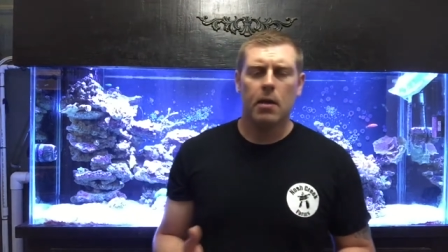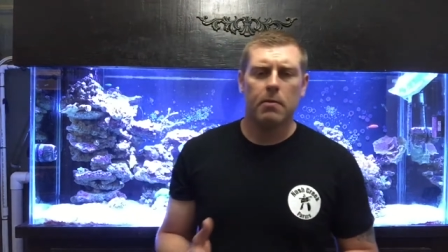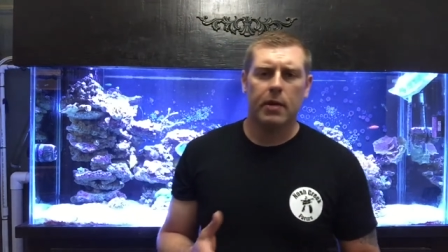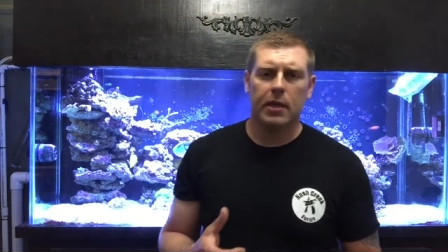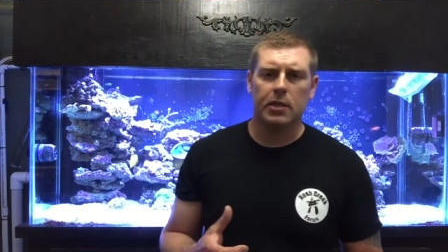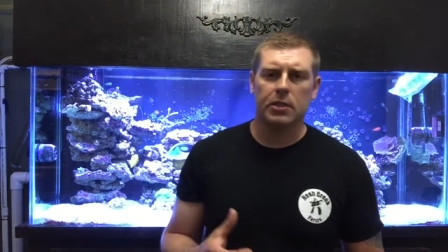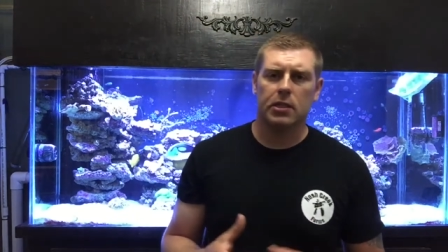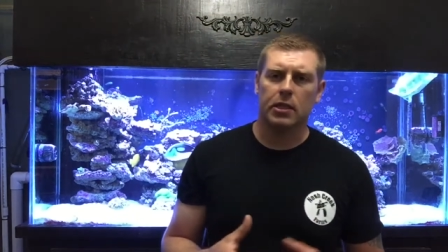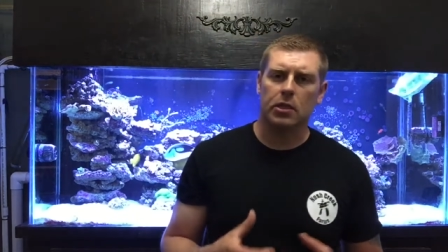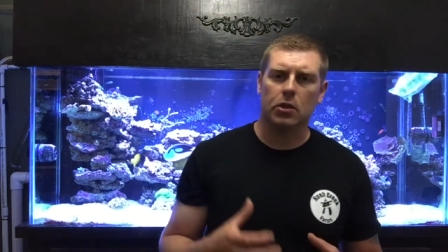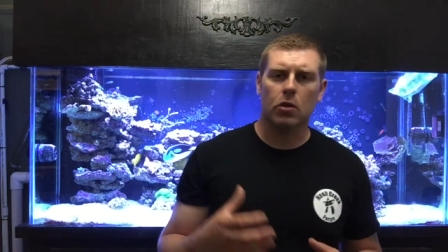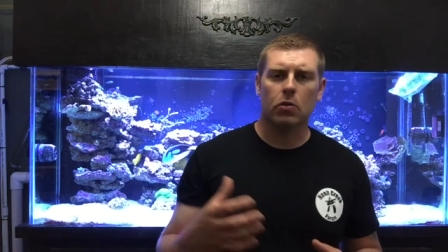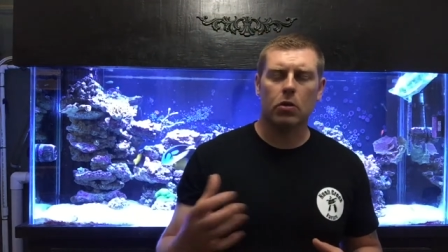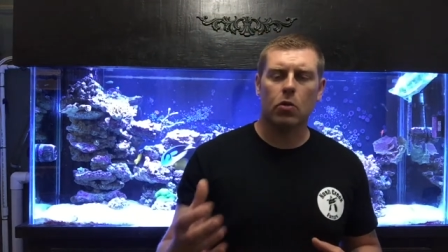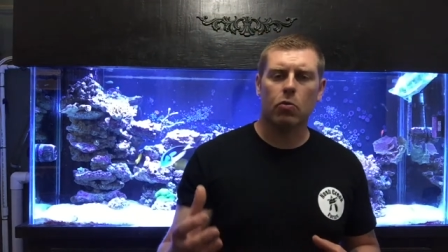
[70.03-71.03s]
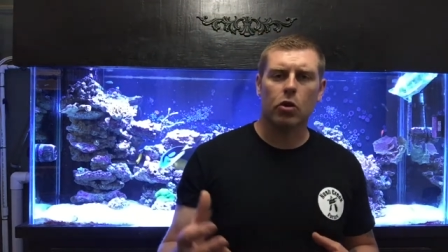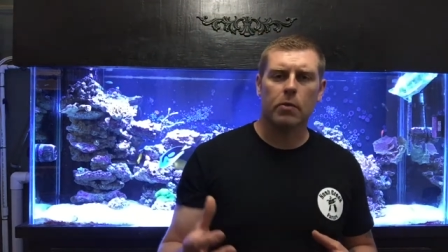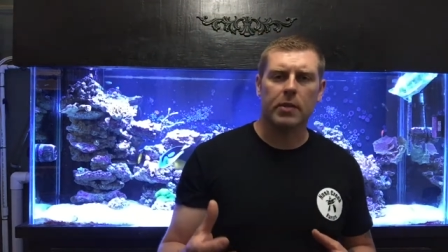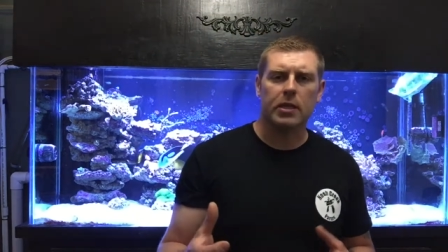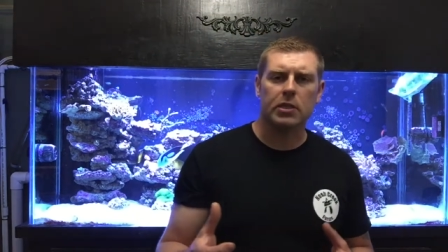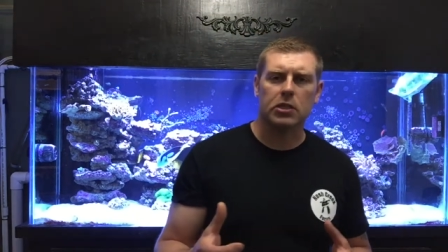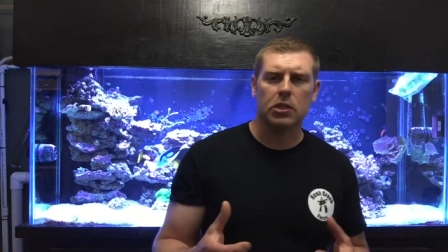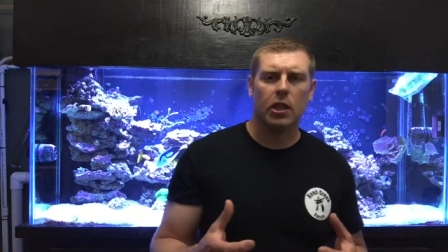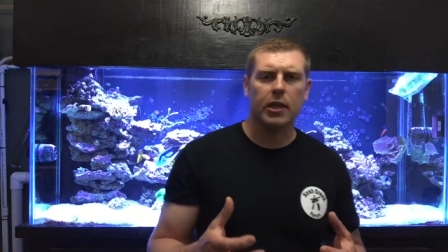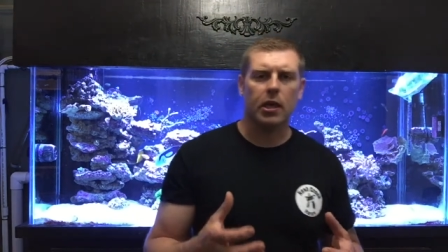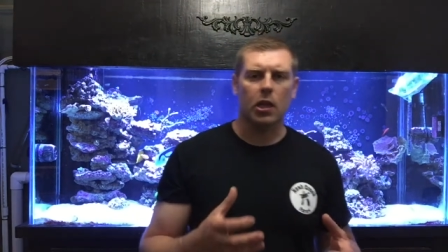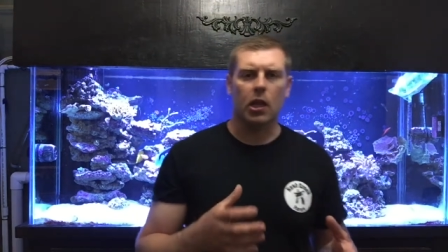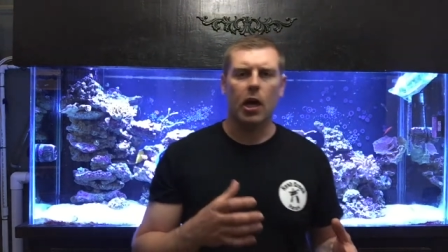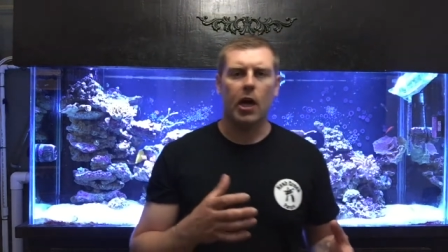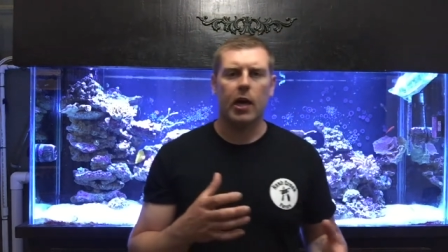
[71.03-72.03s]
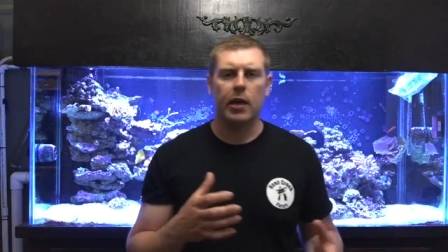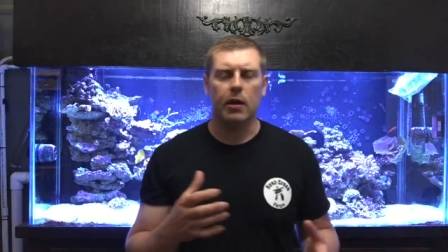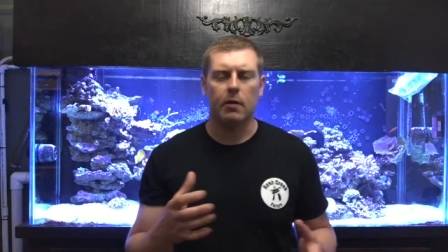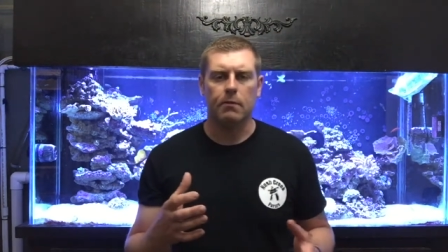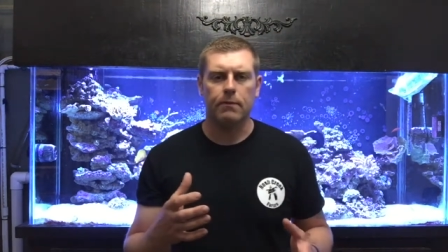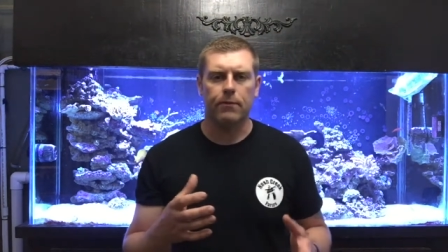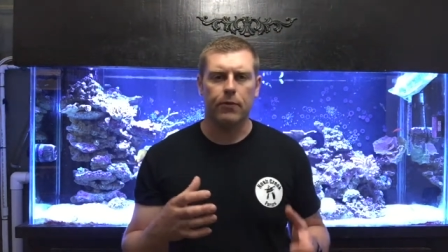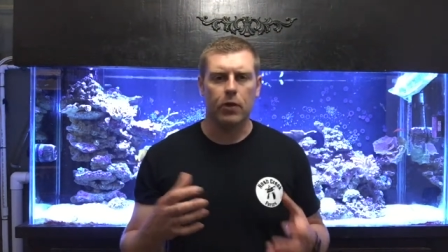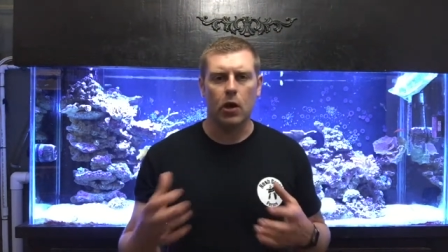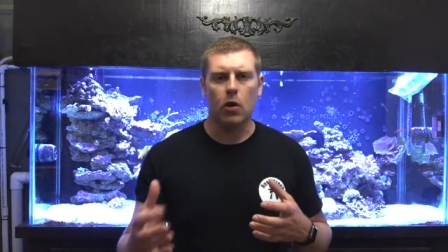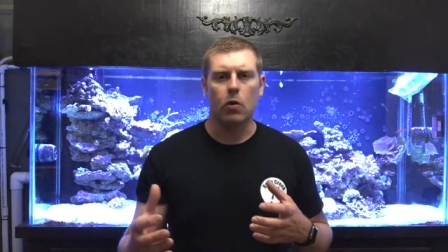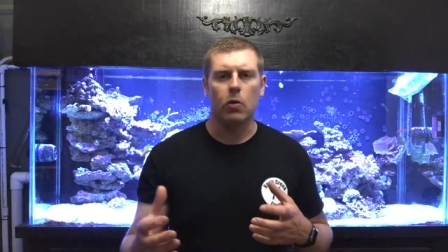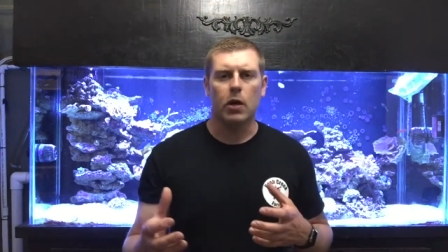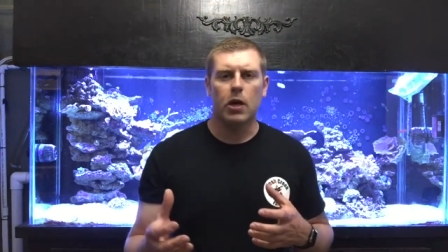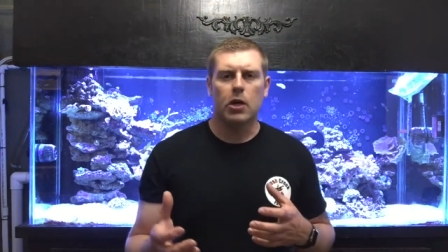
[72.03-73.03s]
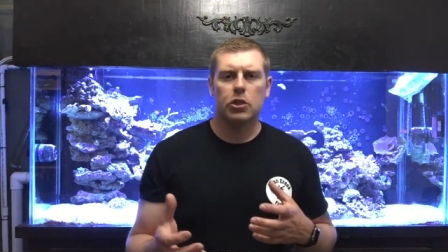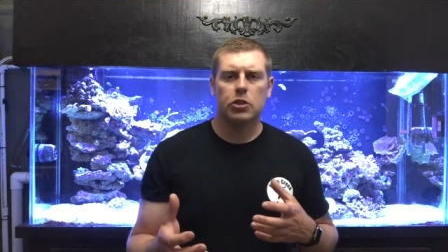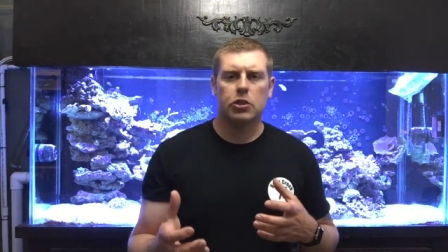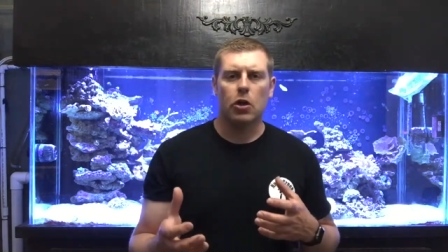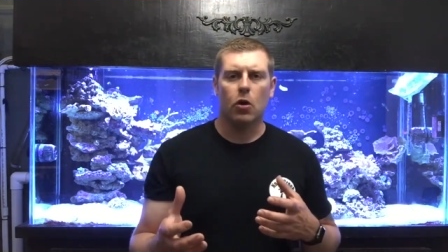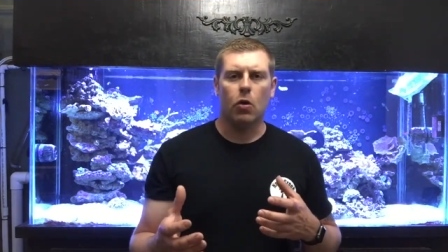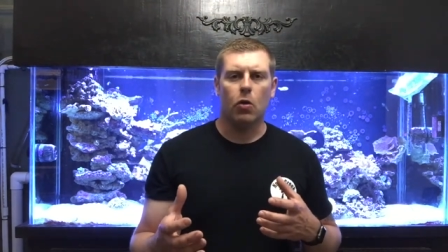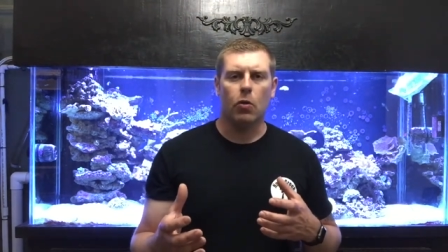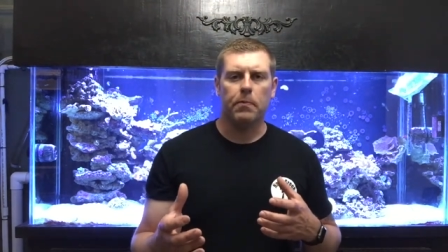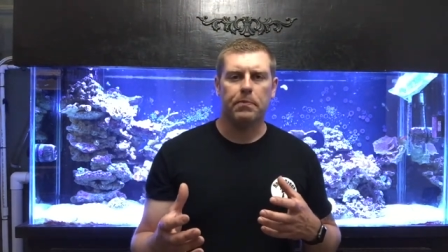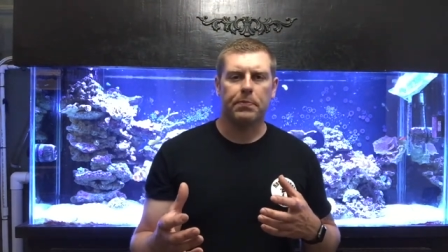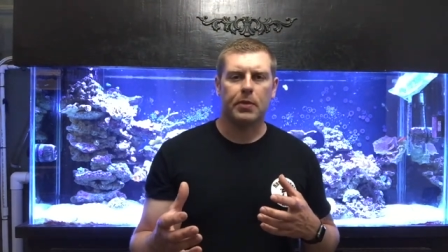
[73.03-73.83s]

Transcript: Because like the coco worm, it doesn't like a lot of flow, so